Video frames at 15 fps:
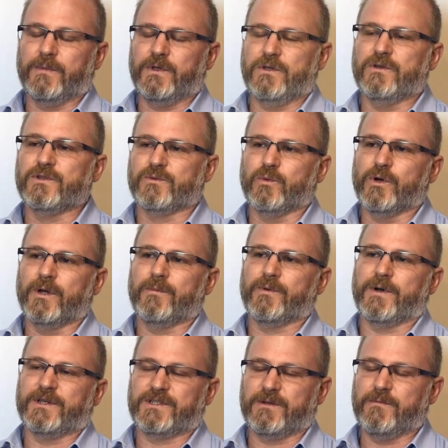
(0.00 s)
use
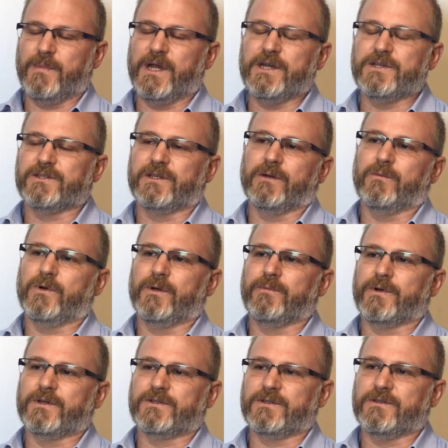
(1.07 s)
WordPress and manage their
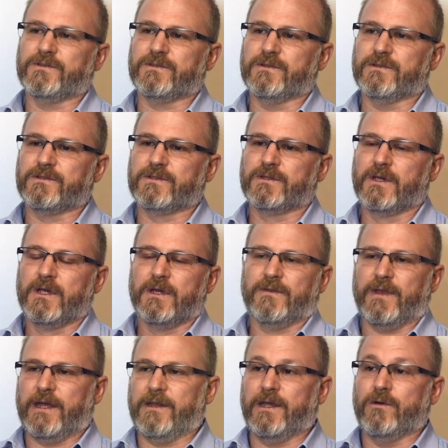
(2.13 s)
WordPress instance.
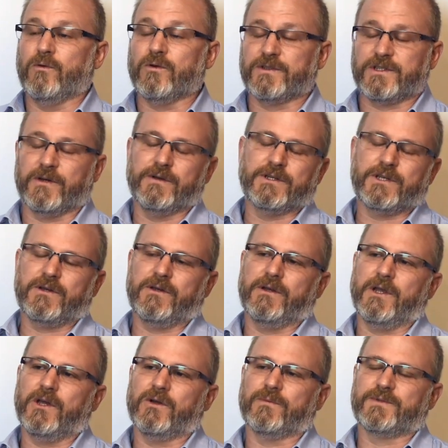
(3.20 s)
That then also in
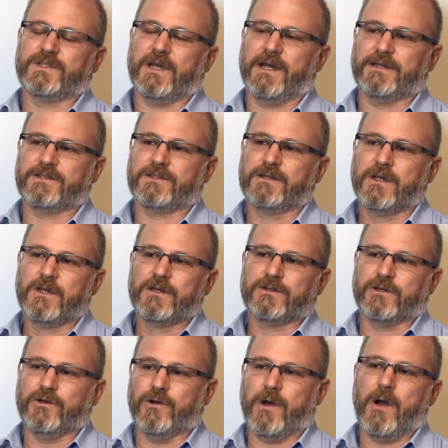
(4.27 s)
turn helps us
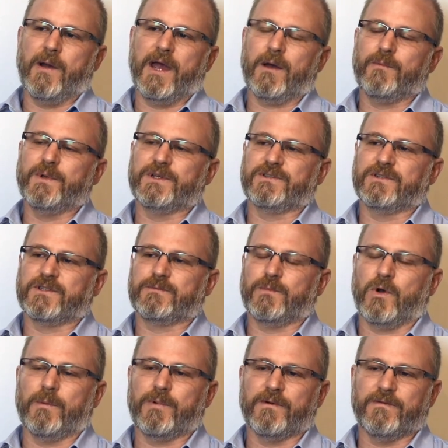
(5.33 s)
to grow our business
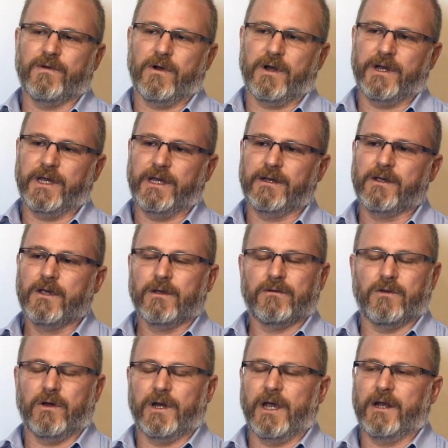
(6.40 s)
by providing
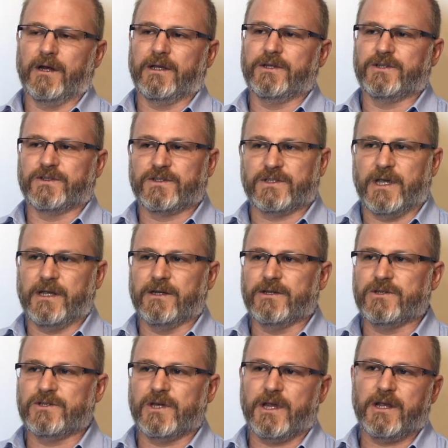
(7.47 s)
not only just standard
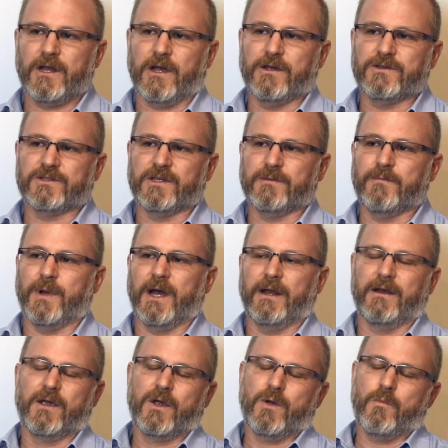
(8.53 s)
shared hosting,
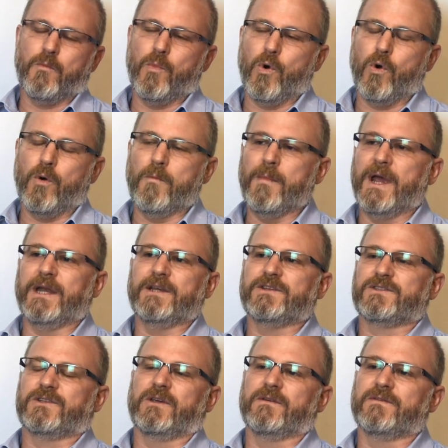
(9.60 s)
but more managed
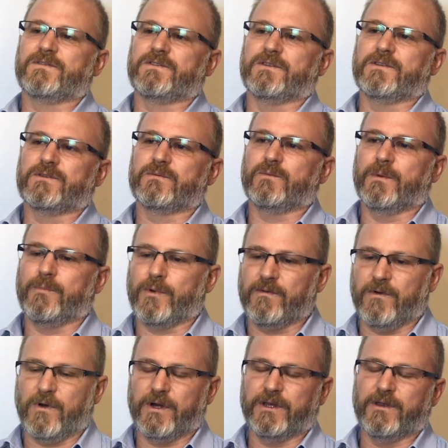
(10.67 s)
services. We're
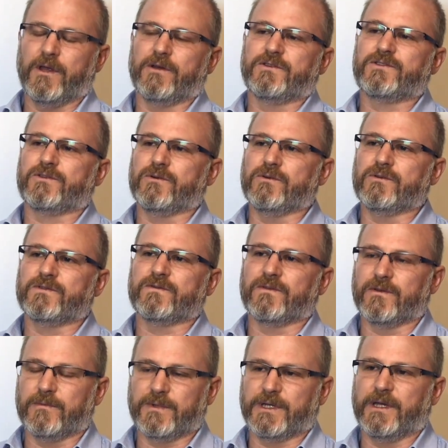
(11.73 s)
providing those tools for
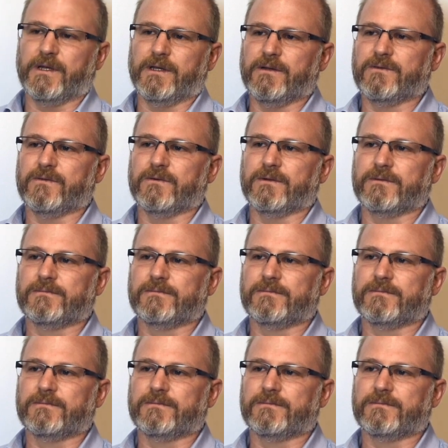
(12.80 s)
them to get into